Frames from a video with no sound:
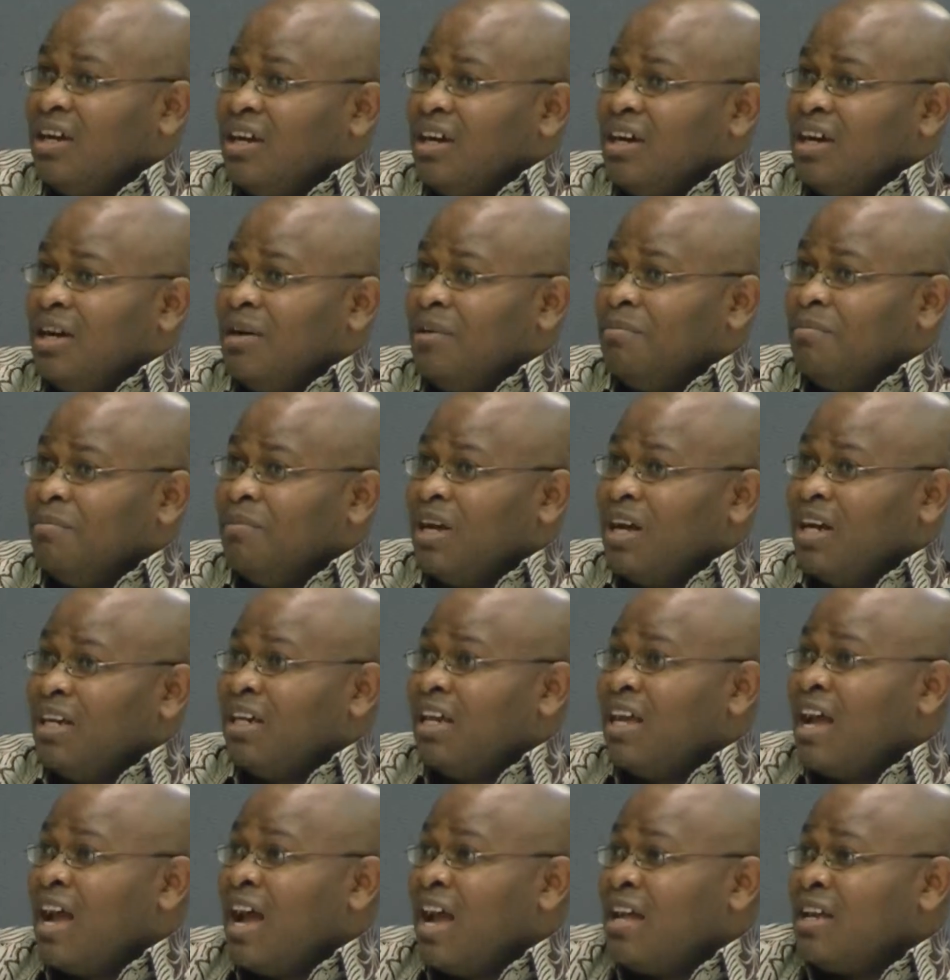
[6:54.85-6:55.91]
And
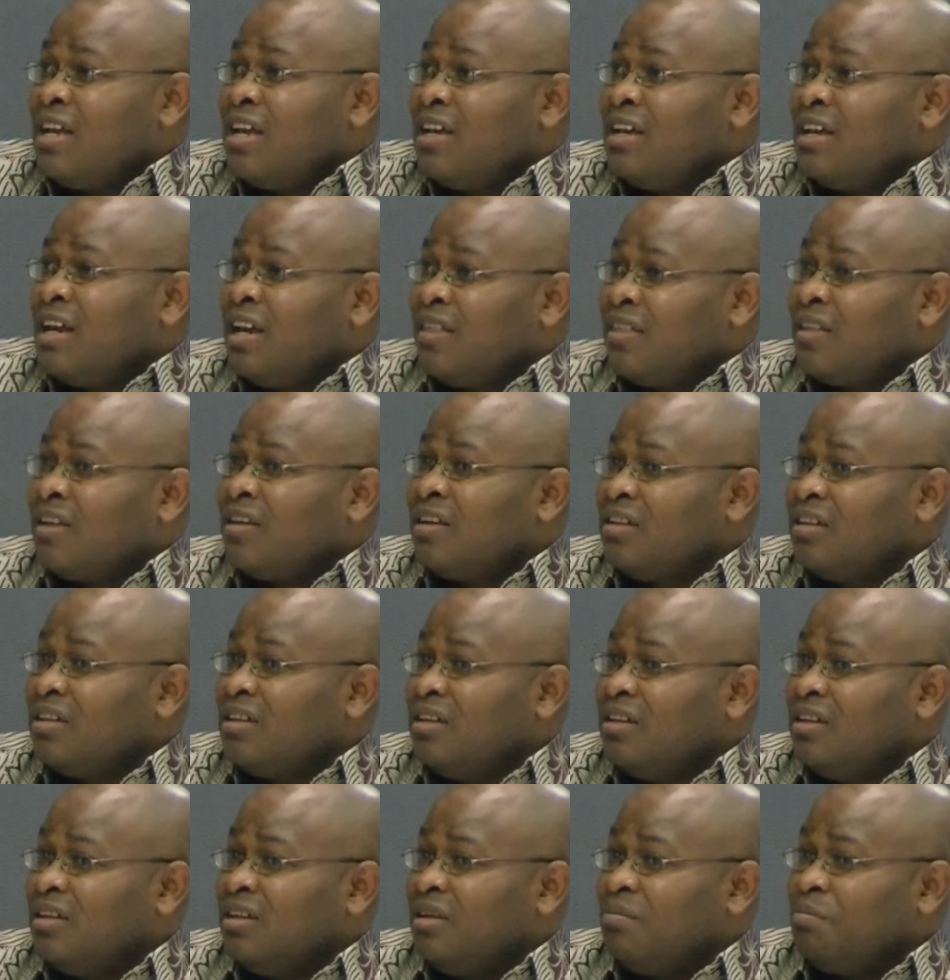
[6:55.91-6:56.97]
here again, I think
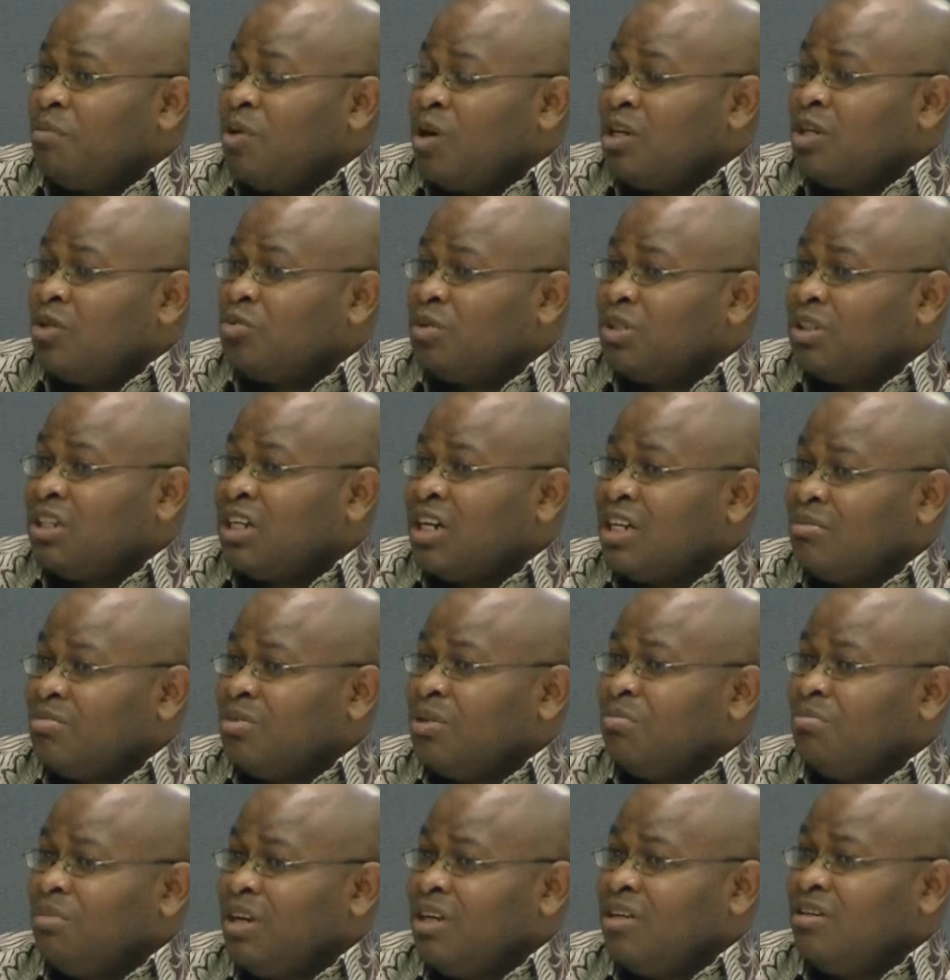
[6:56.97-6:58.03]
the point which has
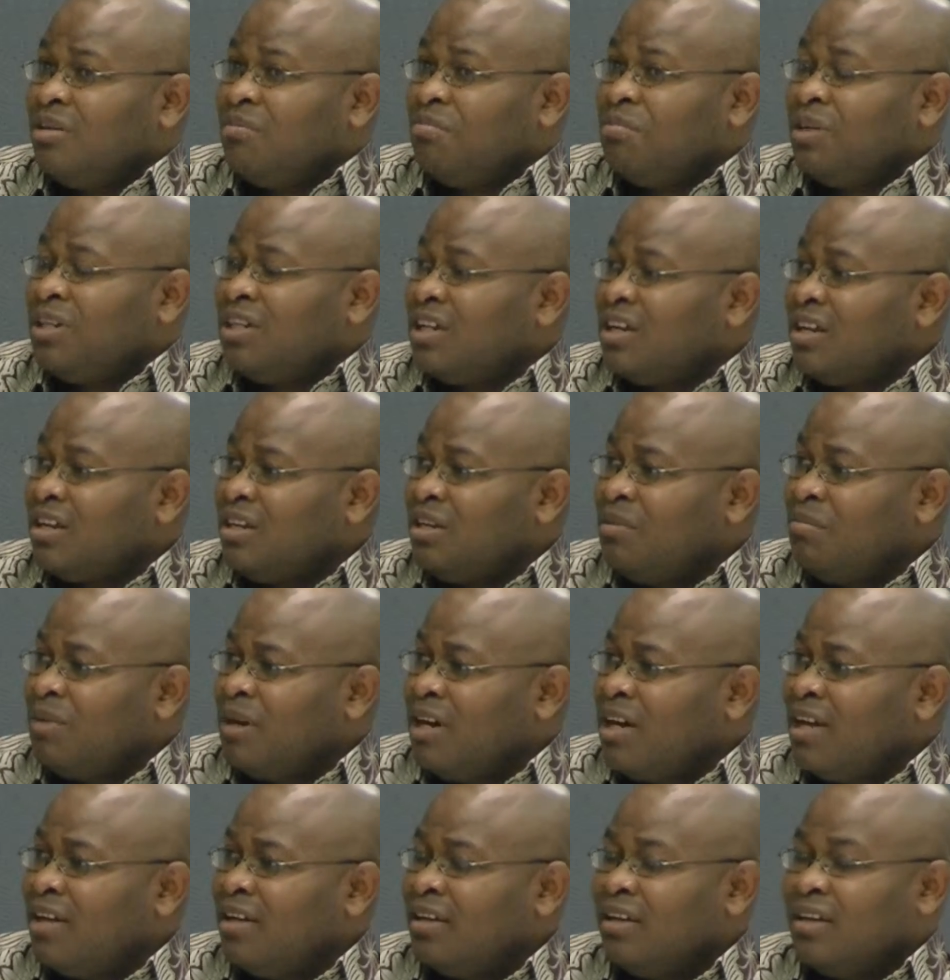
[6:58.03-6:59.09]
been made repeatedly by